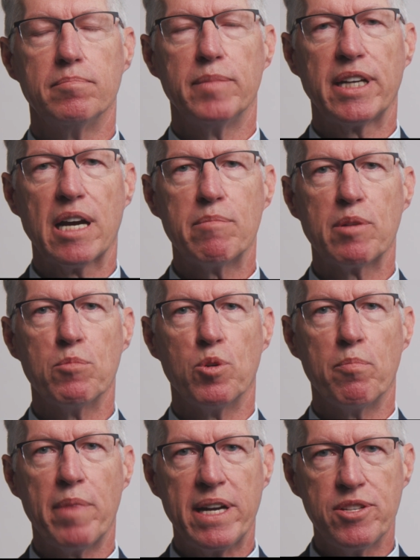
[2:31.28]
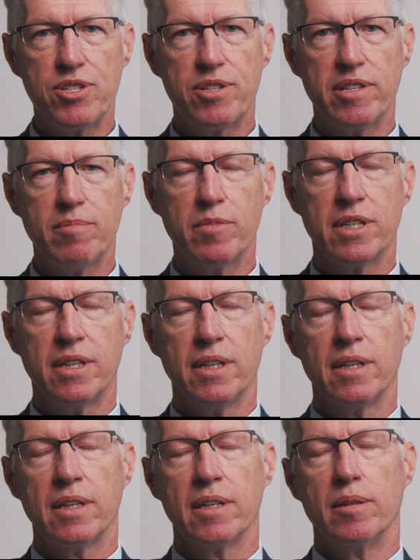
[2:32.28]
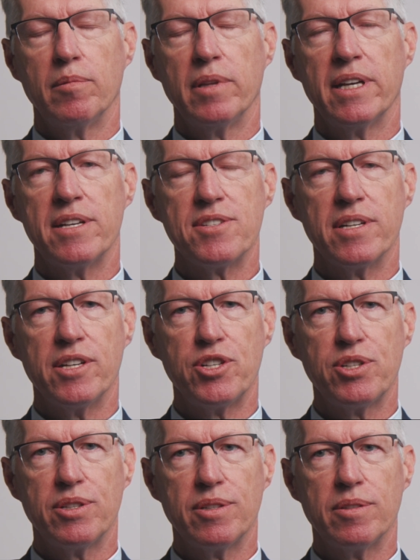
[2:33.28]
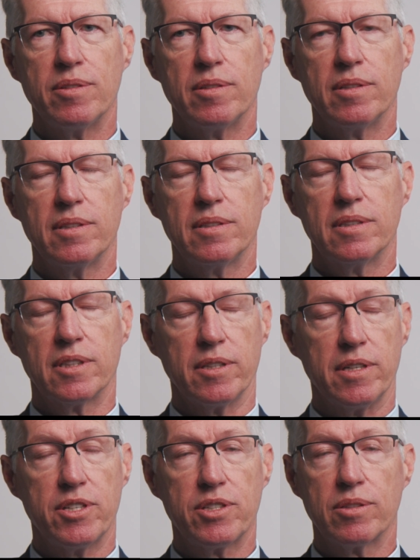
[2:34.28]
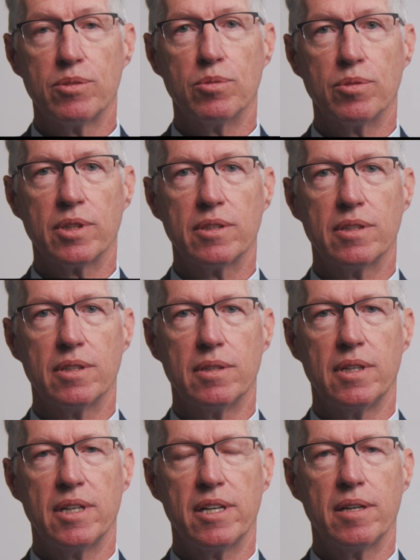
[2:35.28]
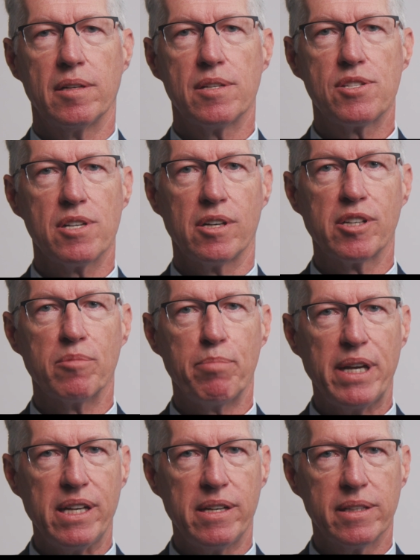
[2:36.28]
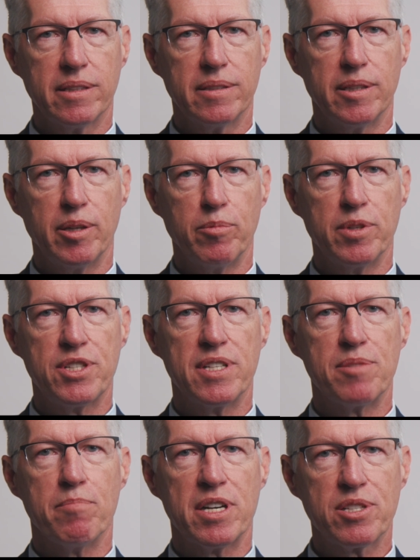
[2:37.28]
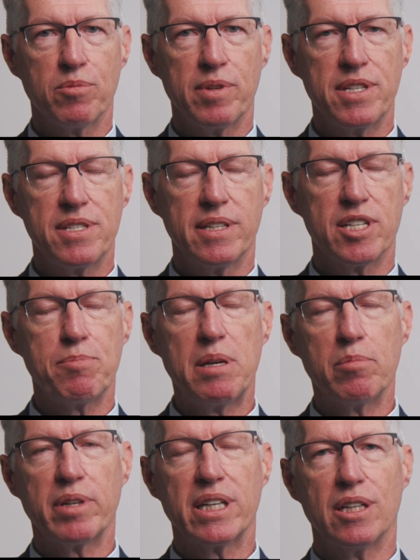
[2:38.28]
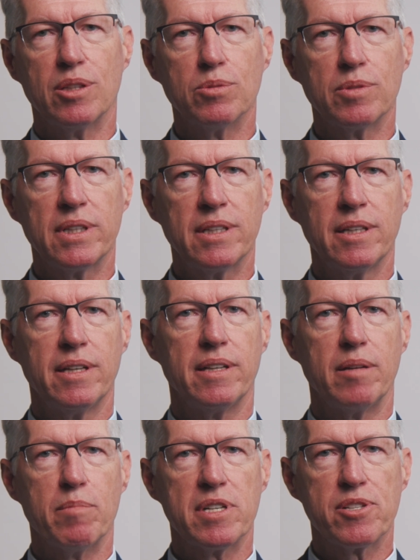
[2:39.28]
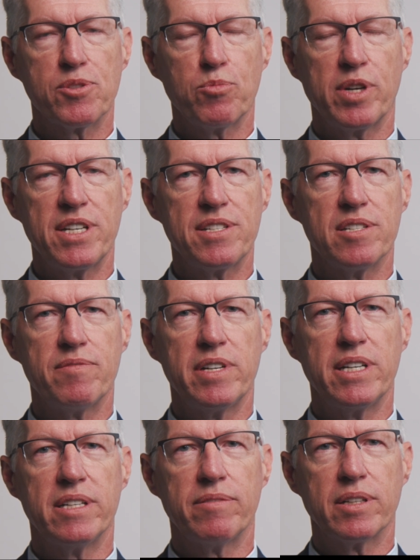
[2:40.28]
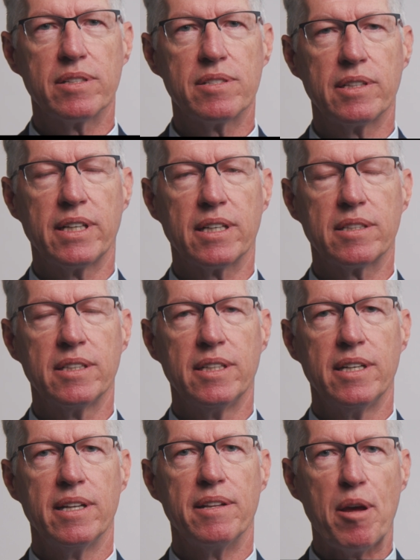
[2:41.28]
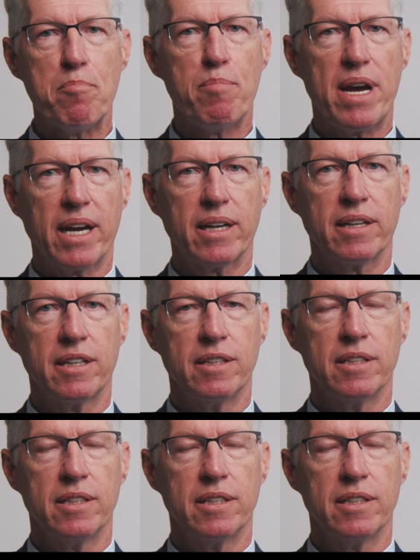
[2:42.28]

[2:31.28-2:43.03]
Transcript: becoming more mainstream. There's a condition called sarcopenia, in which there's muscle wasting. As people get older, their muscles waste, and it's very difficult to get them back